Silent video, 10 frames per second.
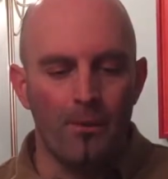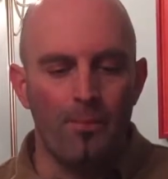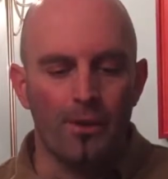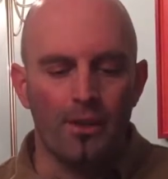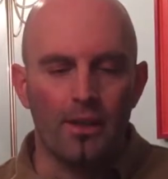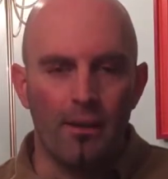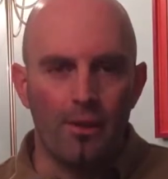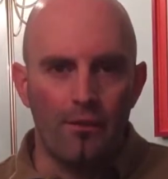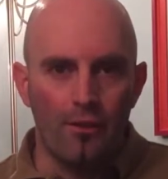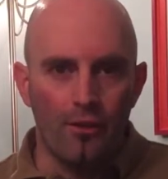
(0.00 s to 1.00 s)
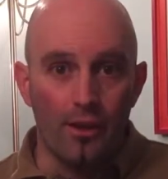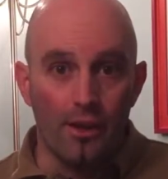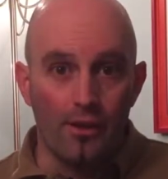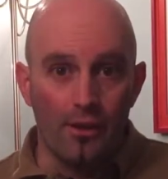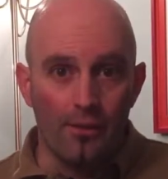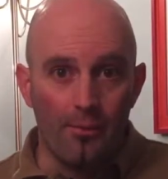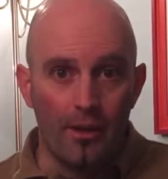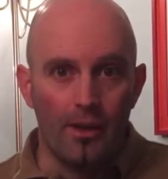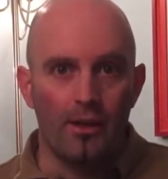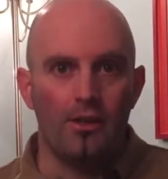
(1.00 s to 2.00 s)
But Cabernet Franc in South
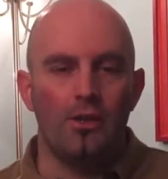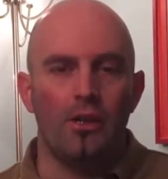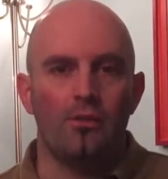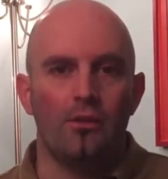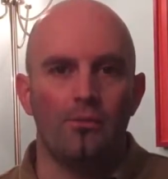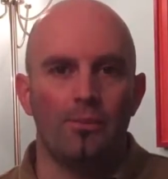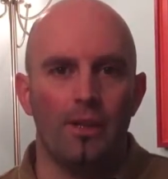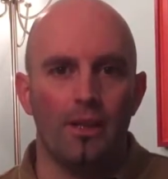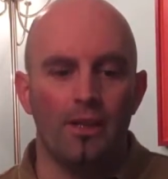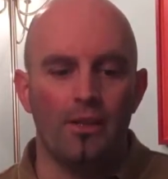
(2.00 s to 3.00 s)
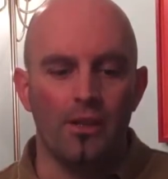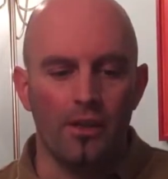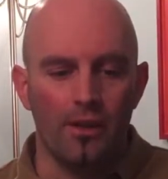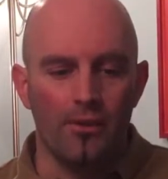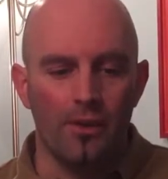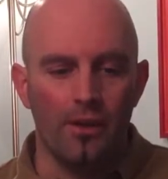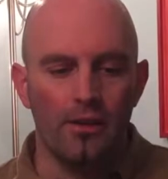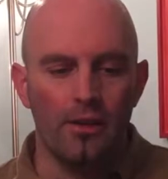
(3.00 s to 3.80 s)
America in general, particularly in Chile as well,